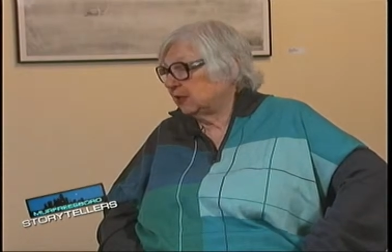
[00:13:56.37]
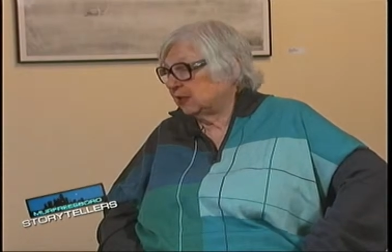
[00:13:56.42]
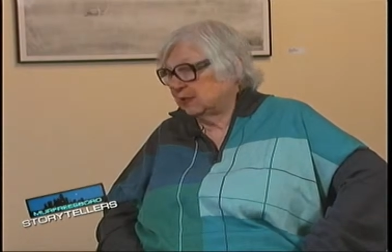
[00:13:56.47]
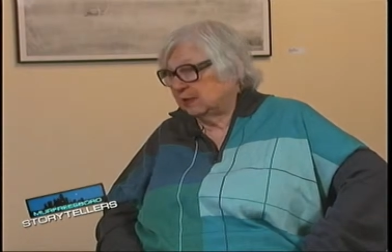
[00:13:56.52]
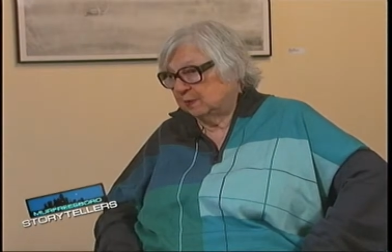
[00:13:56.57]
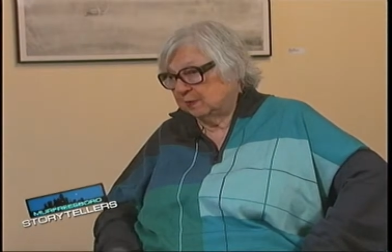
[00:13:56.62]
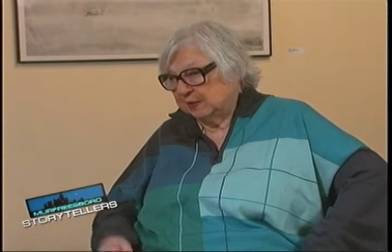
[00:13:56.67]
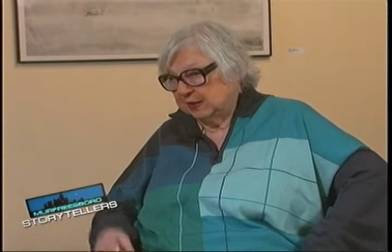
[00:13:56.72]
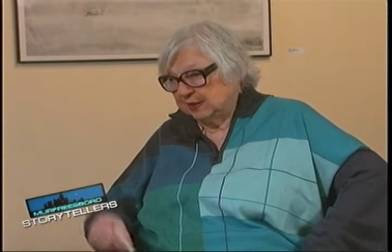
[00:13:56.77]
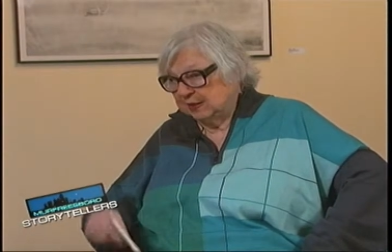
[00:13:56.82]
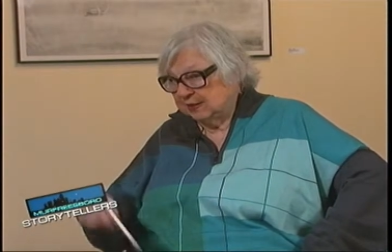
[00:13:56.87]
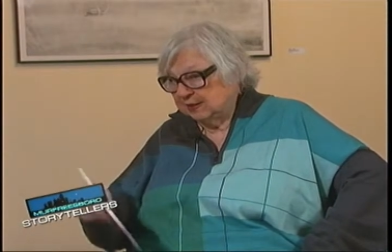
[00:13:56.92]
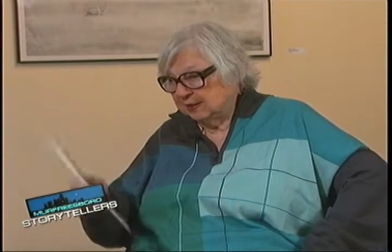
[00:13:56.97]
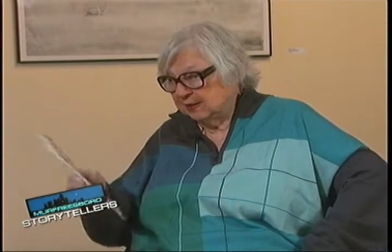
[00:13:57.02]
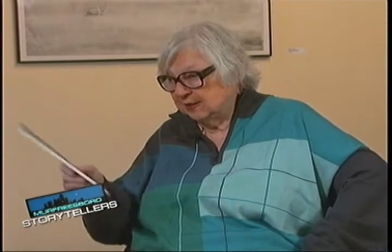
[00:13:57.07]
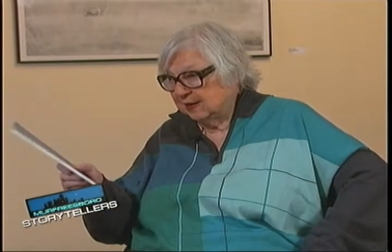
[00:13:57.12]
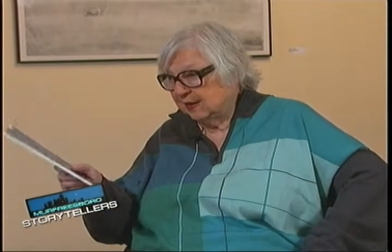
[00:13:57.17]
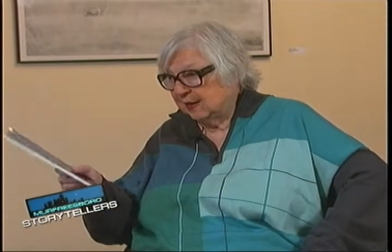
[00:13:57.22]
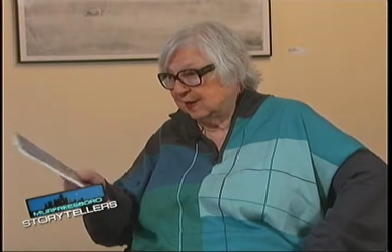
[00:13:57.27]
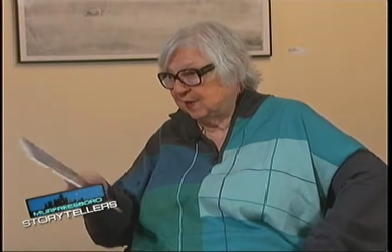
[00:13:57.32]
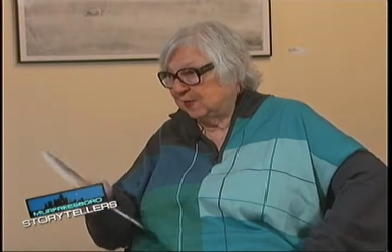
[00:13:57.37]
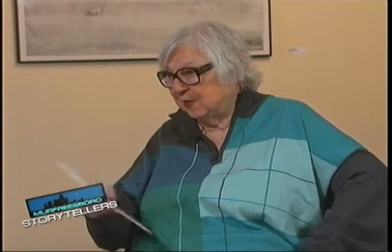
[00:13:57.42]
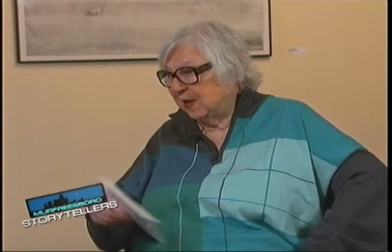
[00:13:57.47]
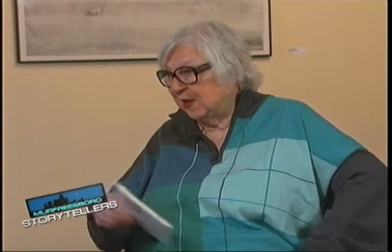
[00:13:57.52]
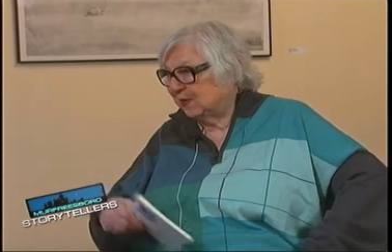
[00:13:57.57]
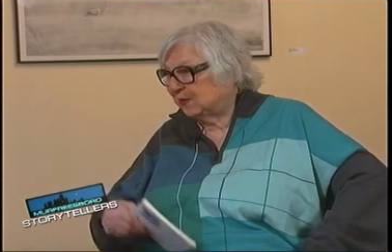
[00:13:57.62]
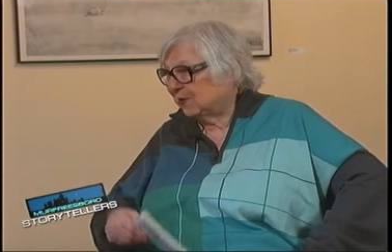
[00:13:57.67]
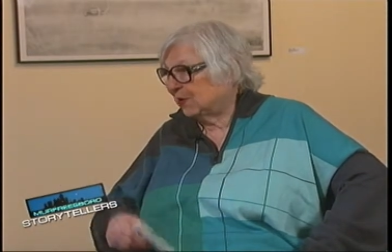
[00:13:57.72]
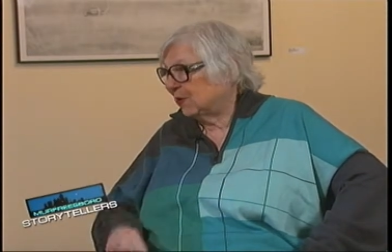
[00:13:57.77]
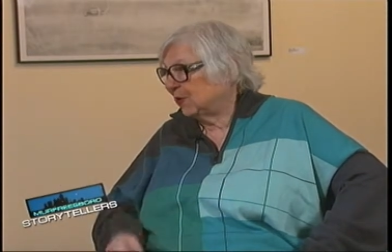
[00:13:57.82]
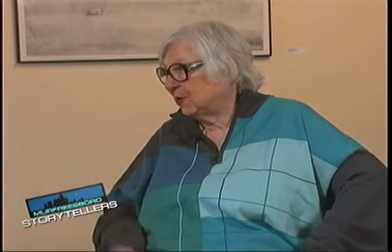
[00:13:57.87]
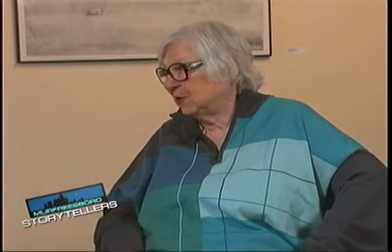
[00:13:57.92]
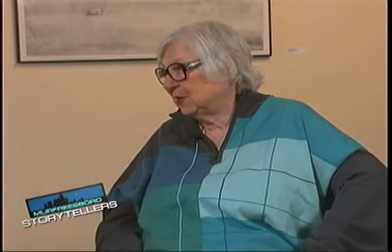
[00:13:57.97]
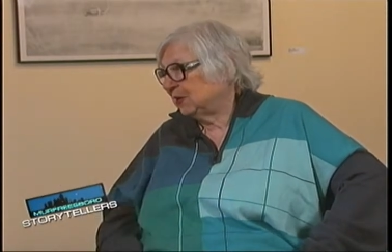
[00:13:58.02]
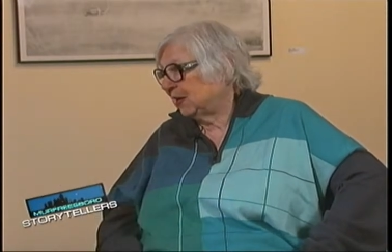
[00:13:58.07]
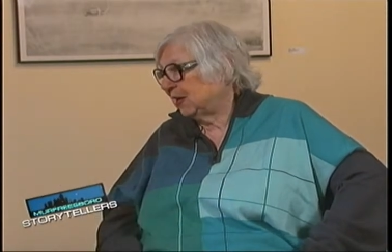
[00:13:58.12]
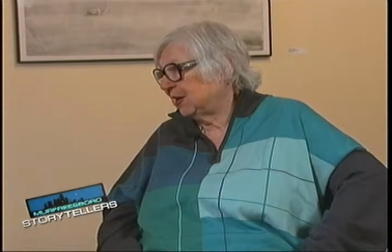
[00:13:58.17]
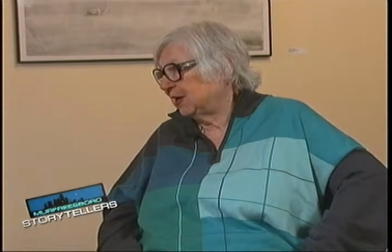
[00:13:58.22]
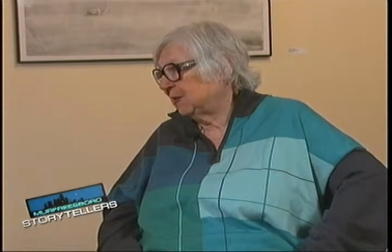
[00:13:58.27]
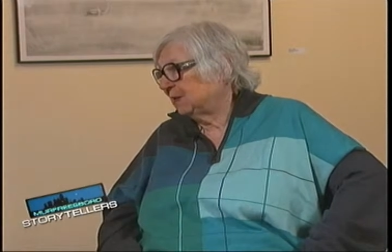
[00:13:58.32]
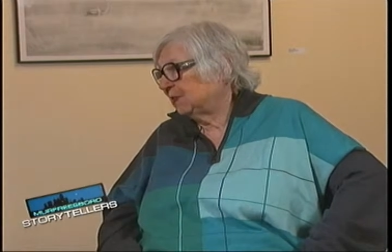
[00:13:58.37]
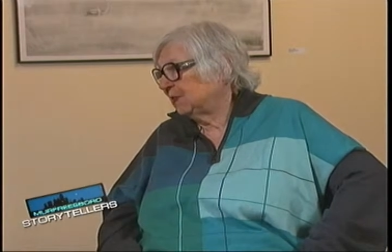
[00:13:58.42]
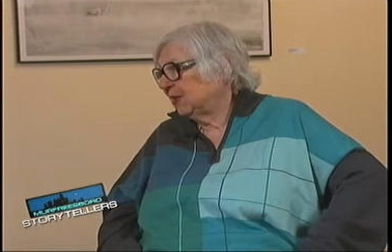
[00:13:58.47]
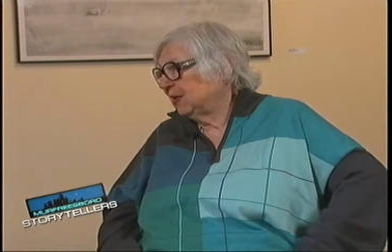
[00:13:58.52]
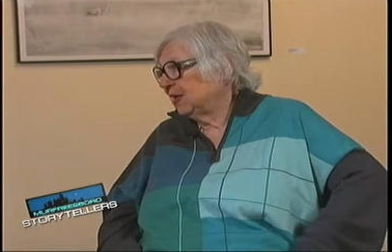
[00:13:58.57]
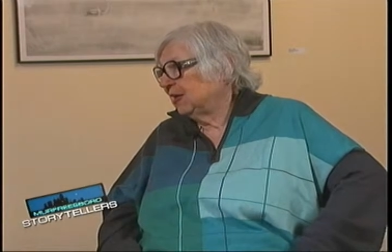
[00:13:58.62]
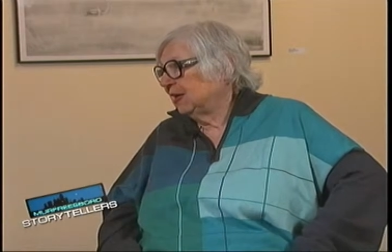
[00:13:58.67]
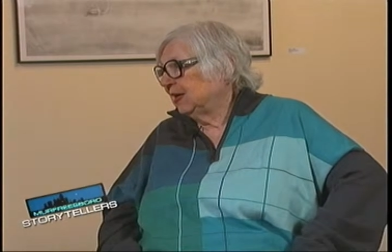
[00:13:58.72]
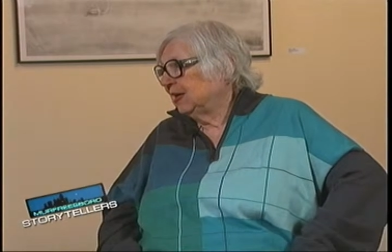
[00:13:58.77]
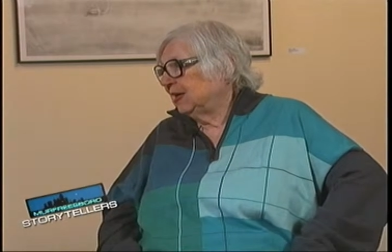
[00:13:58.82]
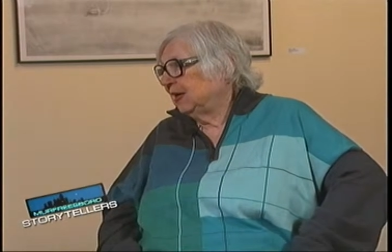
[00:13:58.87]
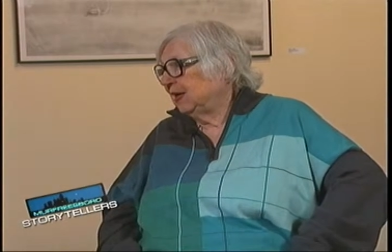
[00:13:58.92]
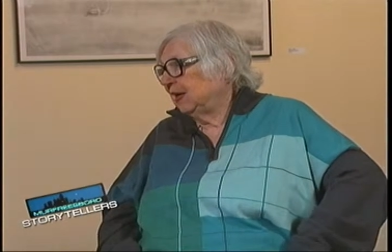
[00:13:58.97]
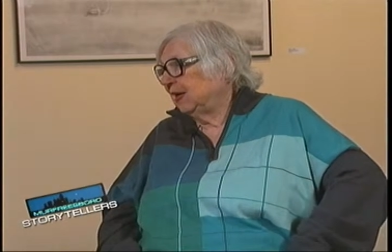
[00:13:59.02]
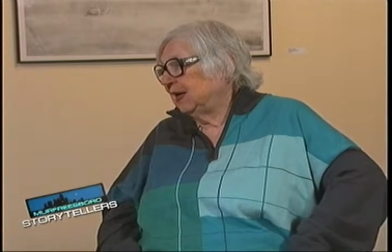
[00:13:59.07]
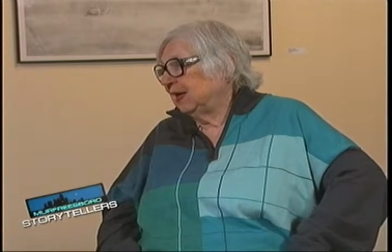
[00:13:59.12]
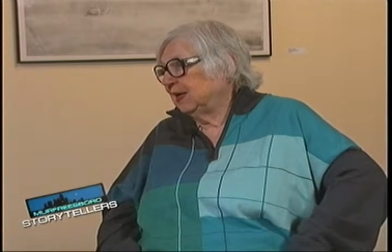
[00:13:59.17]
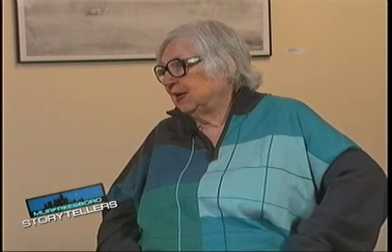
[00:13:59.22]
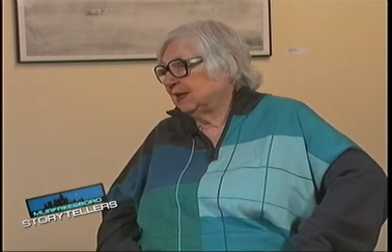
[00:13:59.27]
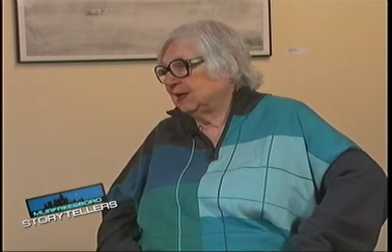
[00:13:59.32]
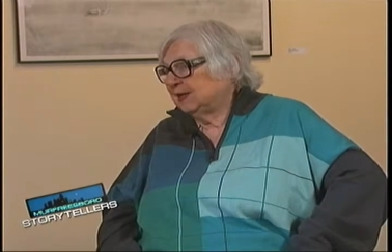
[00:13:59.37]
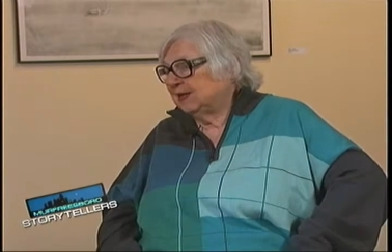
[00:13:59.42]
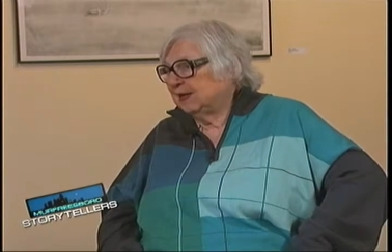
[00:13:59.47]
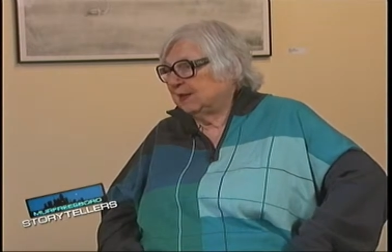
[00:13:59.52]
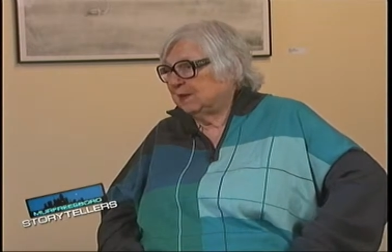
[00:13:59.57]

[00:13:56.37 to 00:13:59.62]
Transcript: They come in and out, out all the time, and.